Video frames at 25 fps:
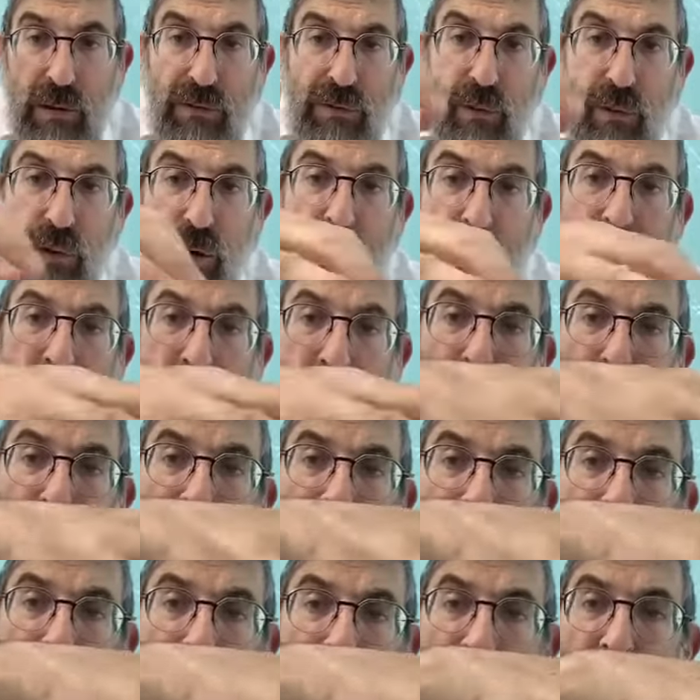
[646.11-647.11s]
Put a fork in the
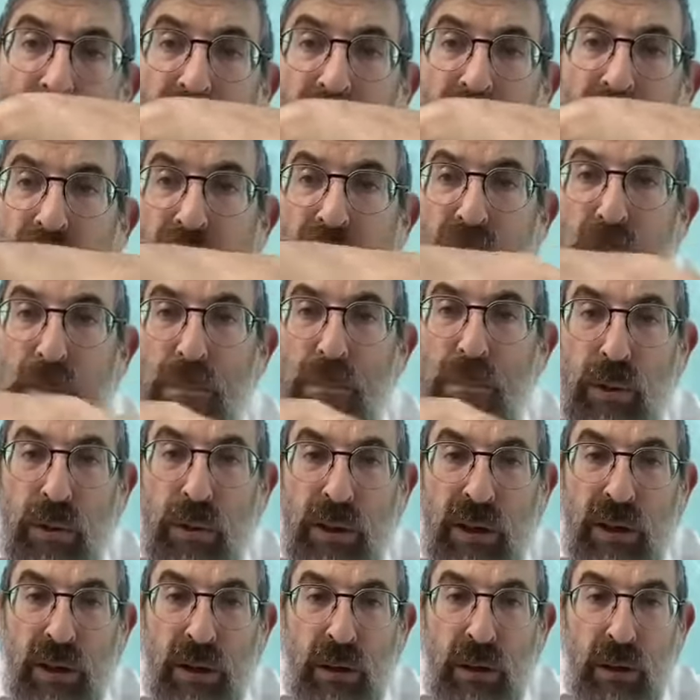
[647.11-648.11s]
ground and
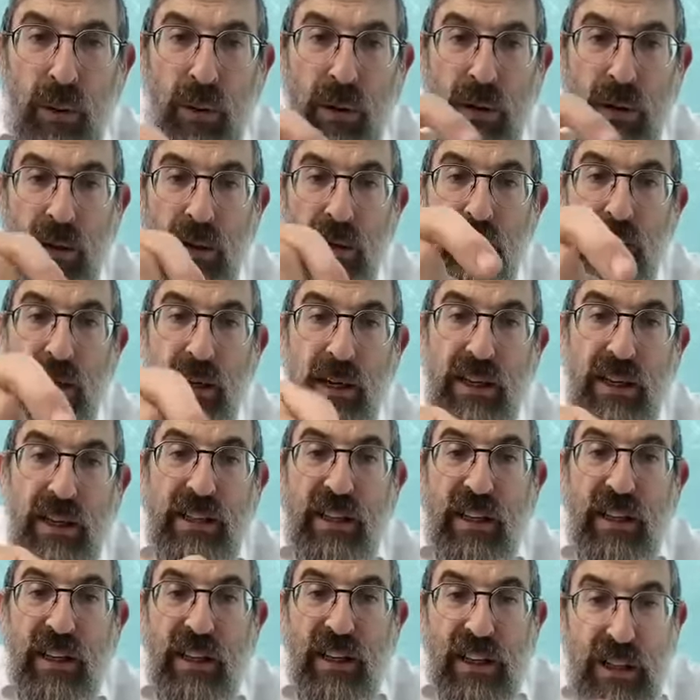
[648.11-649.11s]
pull it along.
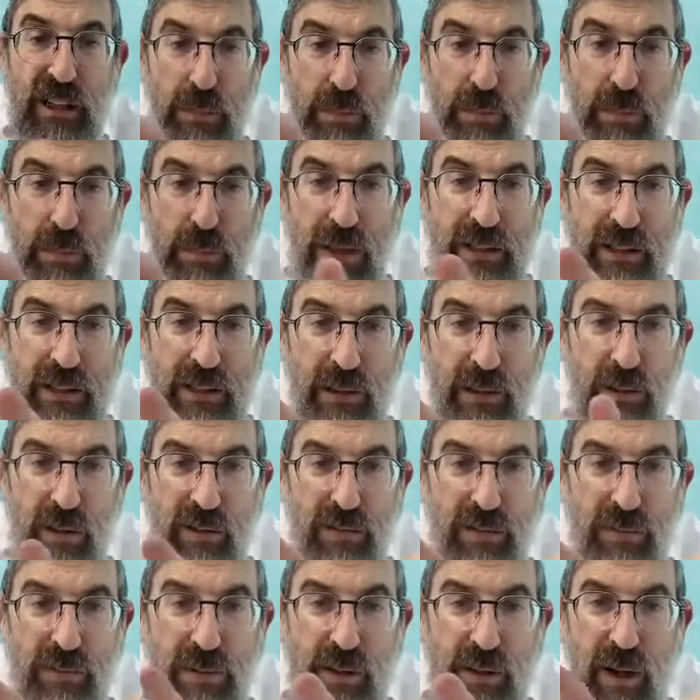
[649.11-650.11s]
It's going to displace the
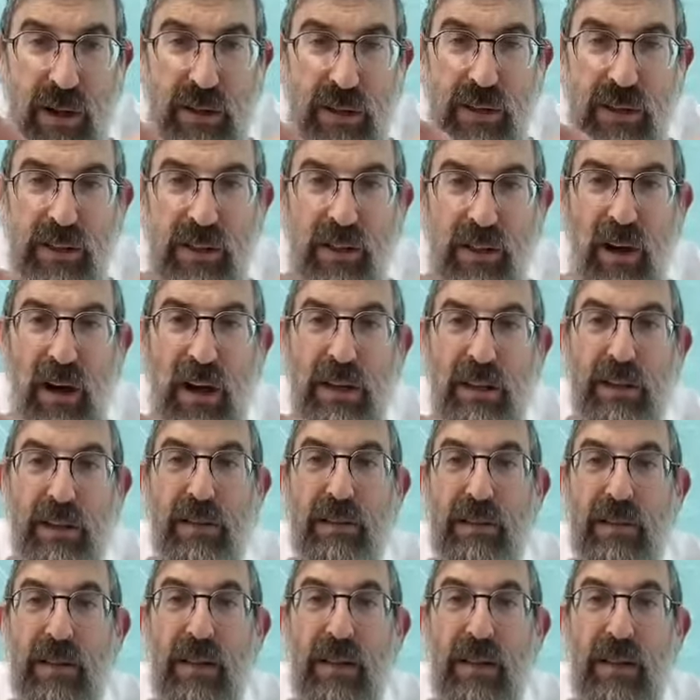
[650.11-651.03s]
earth from side to side.